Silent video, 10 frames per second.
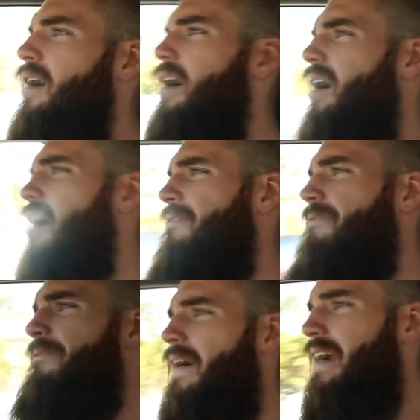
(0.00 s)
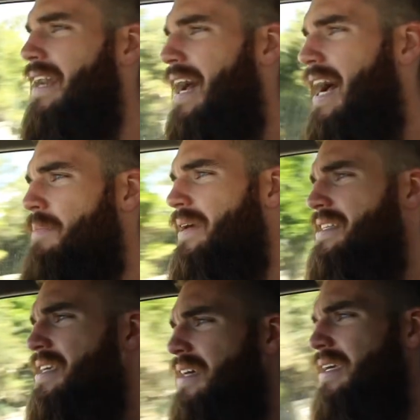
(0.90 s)
Oh, fucking
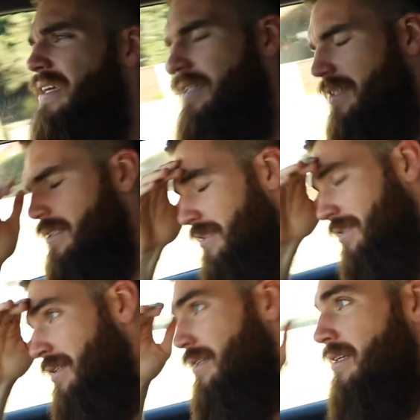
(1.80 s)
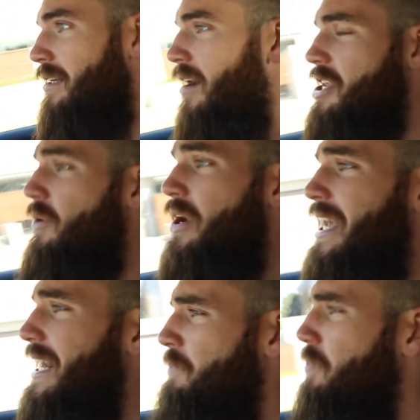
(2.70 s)
RBT. I knew I
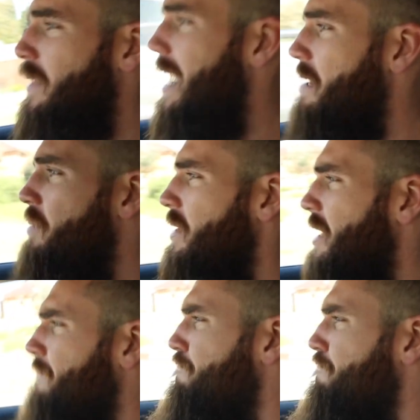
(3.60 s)
needed a plan B.